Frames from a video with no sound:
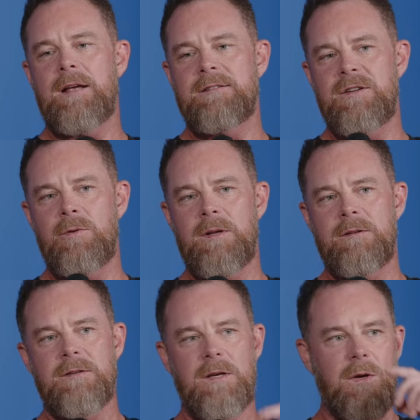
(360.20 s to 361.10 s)
as
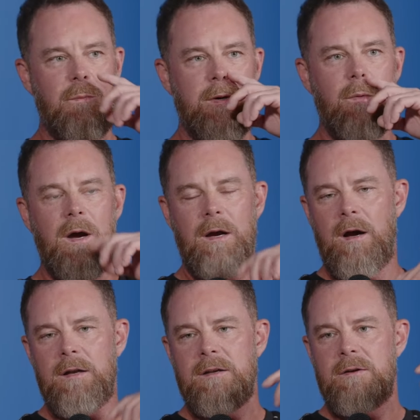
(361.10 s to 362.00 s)
humans we want
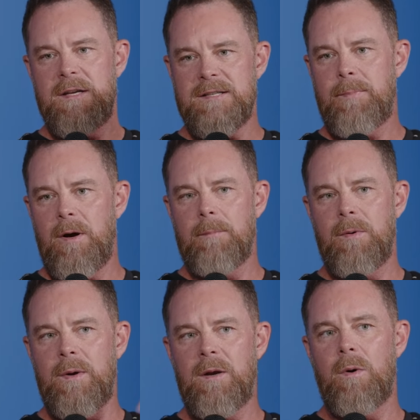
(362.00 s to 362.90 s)
god to do his part
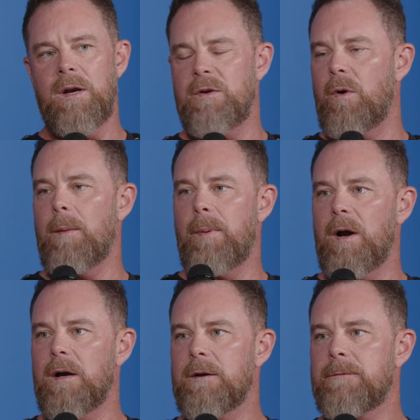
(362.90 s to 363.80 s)
but we don't want to do our
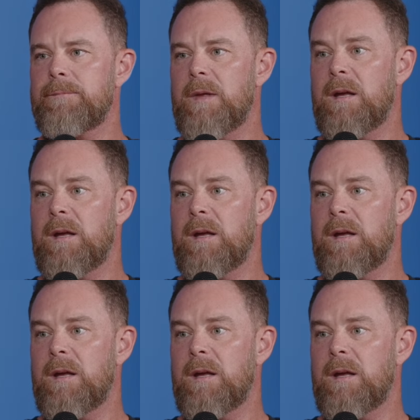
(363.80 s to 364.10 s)
part yeah.